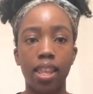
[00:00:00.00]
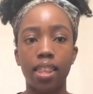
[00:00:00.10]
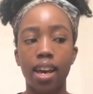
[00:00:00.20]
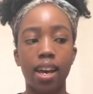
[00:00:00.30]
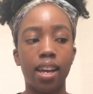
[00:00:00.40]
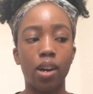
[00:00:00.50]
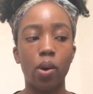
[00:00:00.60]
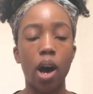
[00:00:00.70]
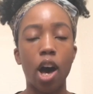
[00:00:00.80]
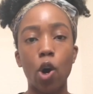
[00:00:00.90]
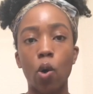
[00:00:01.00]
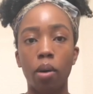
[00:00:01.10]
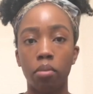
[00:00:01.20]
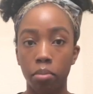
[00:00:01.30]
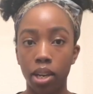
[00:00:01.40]
that oh
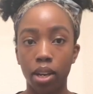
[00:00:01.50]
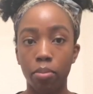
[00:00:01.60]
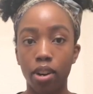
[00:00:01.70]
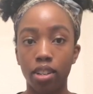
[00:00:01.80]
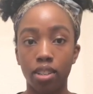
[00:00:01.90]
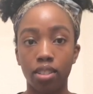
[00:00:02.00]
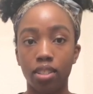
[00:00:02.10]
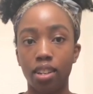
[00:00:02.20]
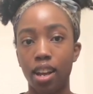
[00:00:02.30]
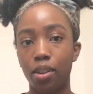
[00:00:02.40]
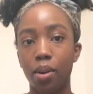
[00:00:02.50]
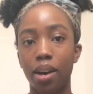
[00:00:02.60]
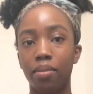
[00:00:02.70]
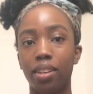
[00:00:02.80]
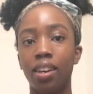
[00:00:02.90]
I'm a makeup artist and I don't
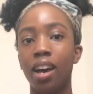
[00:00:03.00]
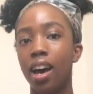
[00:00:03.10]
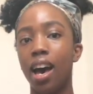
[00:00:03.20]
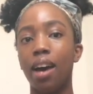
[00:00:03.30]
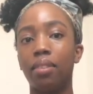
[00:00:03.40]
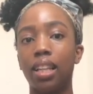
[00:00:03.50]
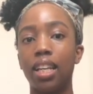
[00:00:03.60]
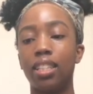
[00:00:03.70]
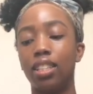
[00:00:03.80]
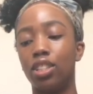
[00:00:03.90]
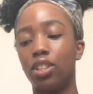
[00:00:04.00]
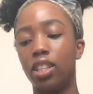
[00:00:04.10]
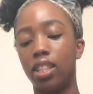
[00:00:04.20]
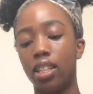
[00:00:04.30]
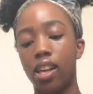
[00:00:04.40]
have any have a license or
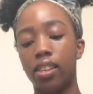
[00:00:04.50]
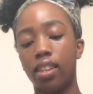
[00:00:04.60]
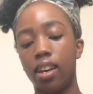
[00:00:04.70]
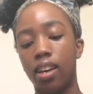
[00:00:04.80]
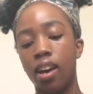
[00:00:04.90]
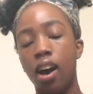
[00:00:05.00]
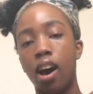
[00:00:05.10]
anything like that.